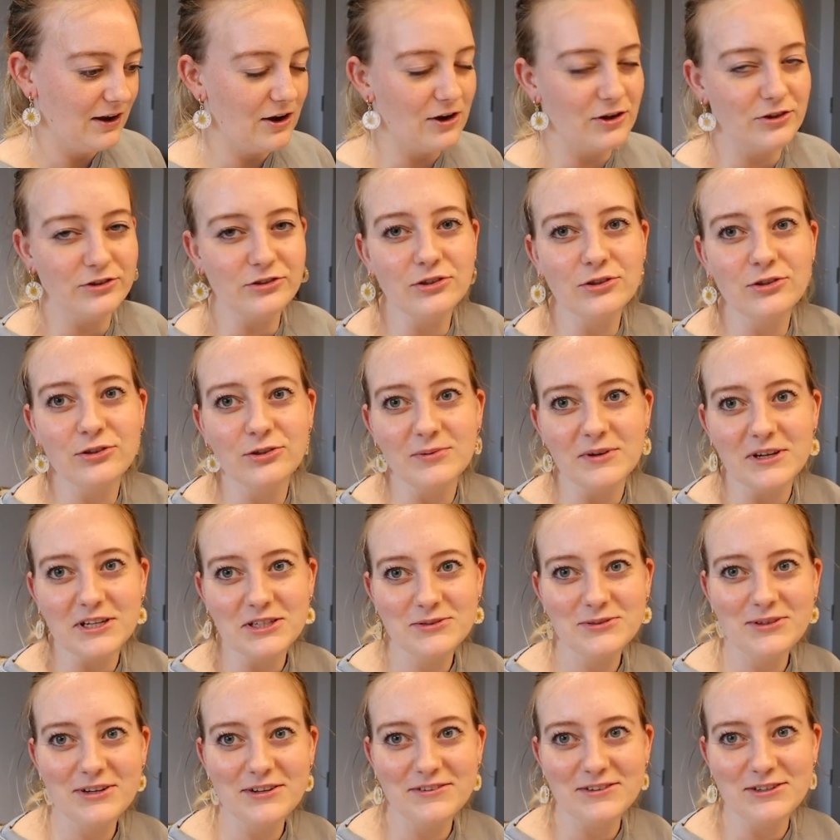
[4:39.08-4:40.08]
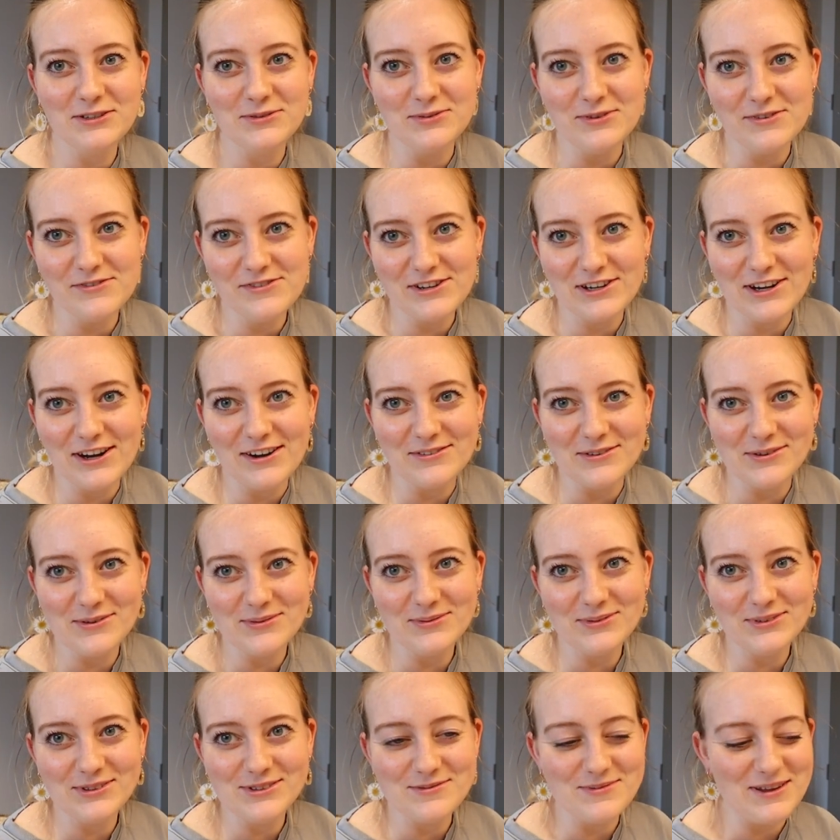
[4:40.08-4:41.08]
Also, throughback to when I first moved here,
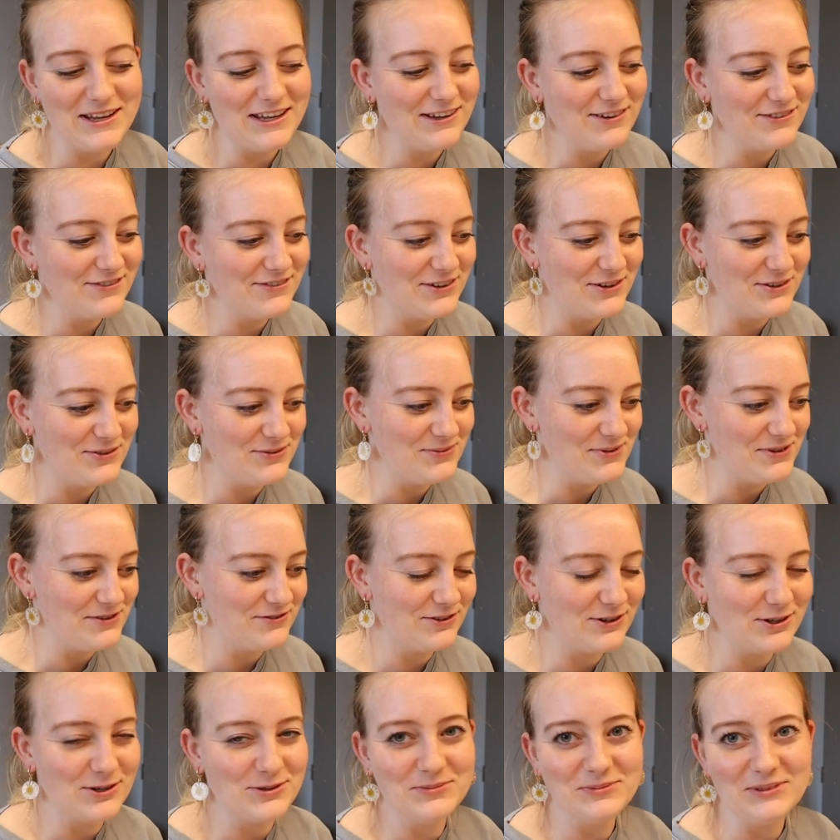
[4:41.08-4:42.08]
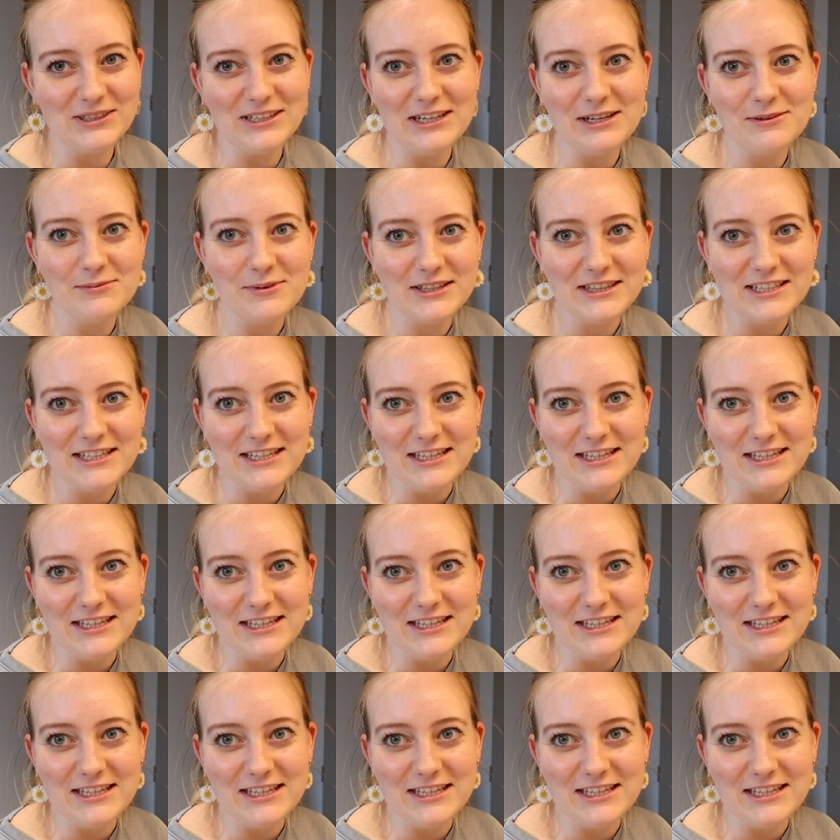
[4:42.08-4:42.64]
everyone was making fun of me for complaining about the